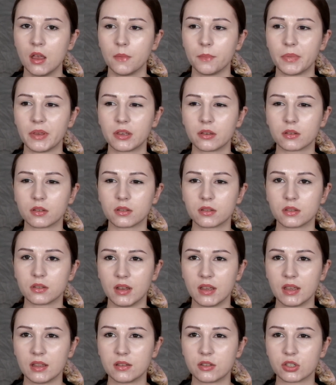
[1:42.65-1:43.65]
because
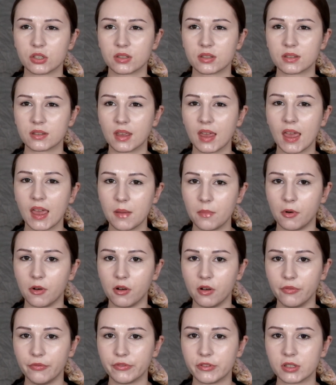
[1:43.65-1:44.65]
it just came
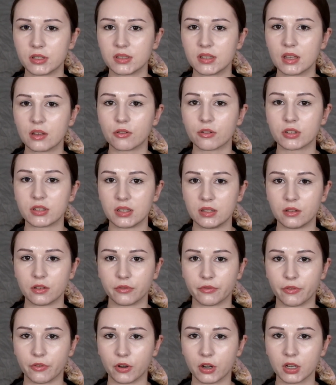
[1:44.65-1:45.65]
off, the sticker
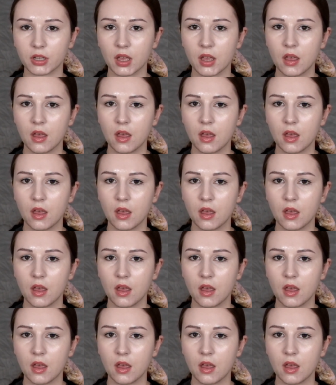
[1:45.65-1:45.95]
didn't work.